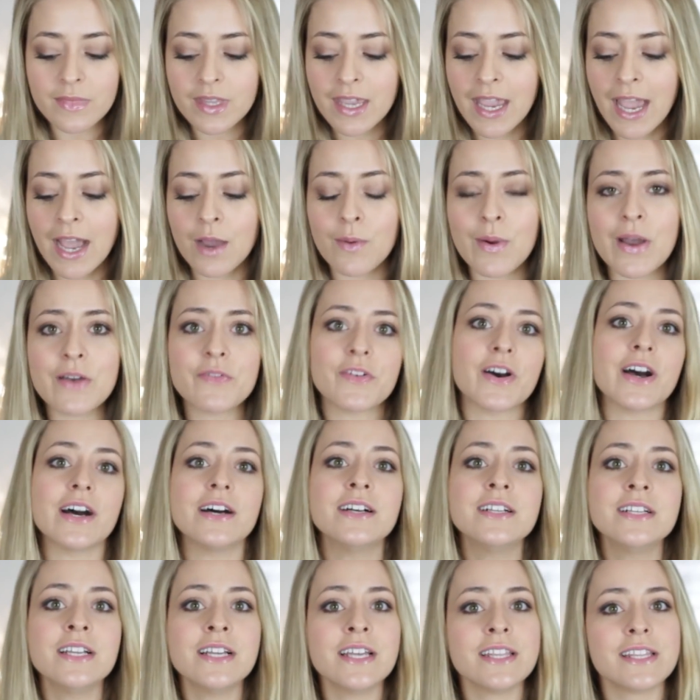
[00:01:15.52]
However,
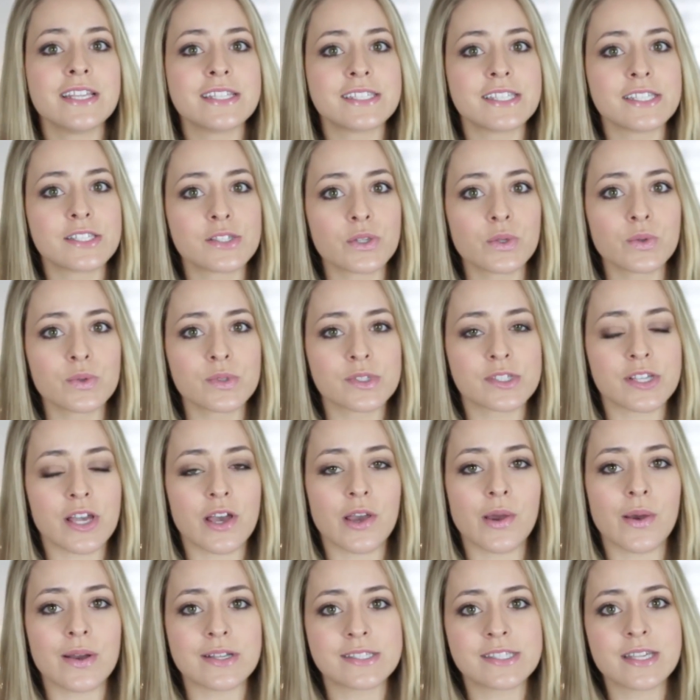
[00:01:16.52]
this is also
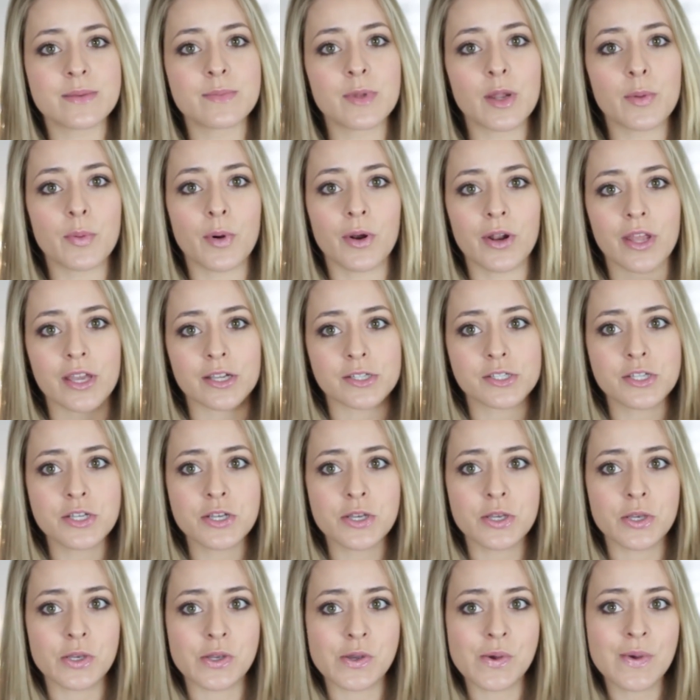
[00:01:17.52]
a similar product
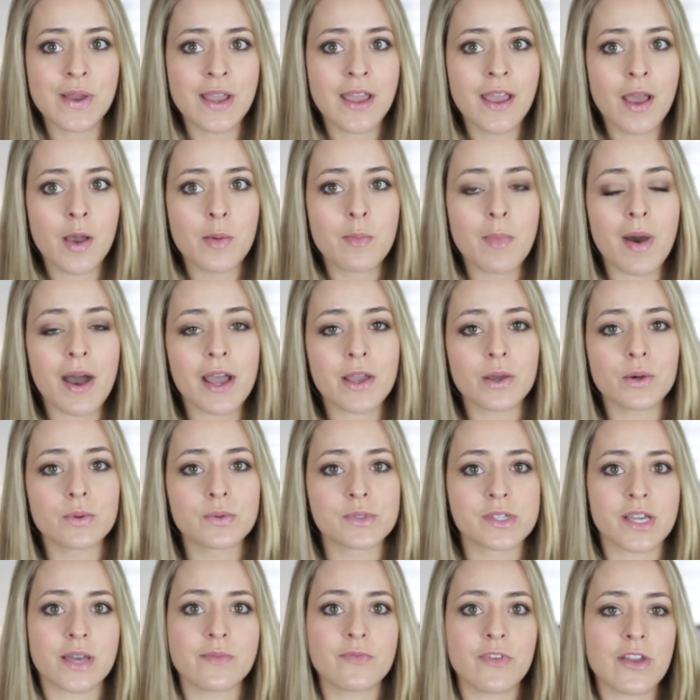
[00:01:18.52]
to my
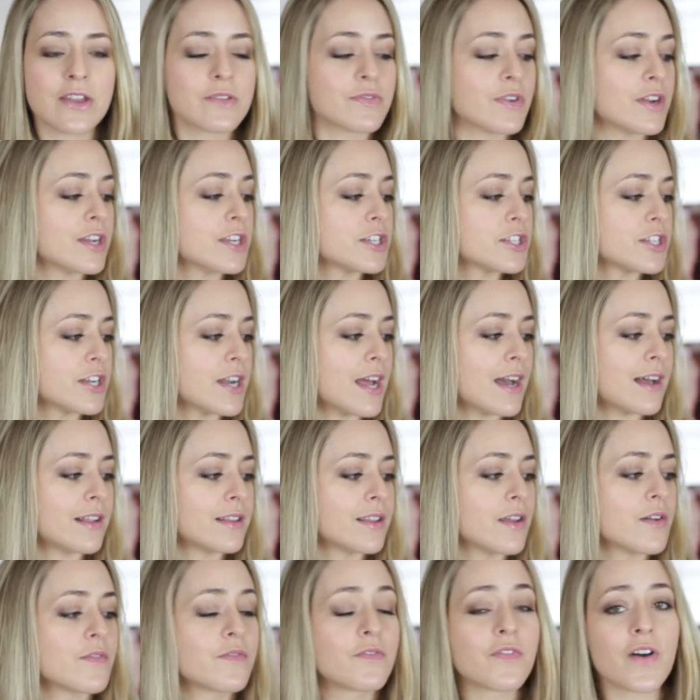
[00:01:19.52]
all-time favourite
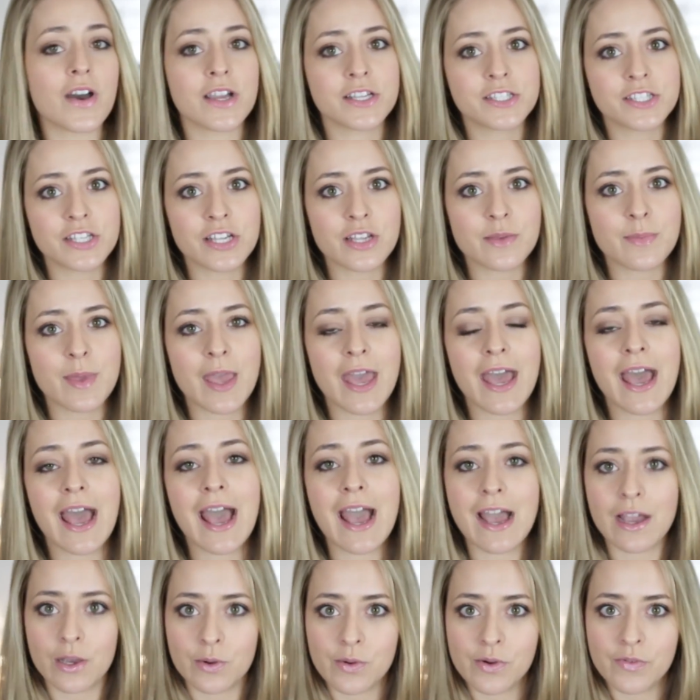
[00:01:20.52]
Chanel Lumiere
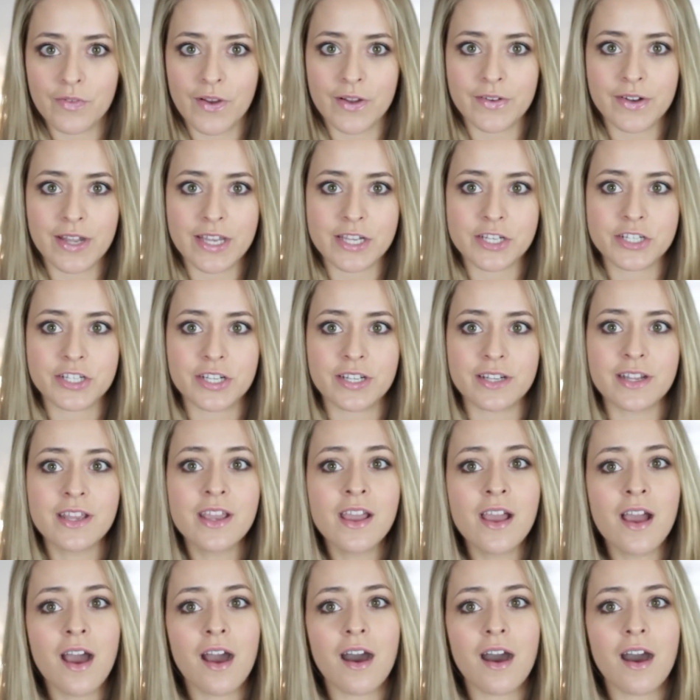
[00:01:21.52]
Aqua foundation.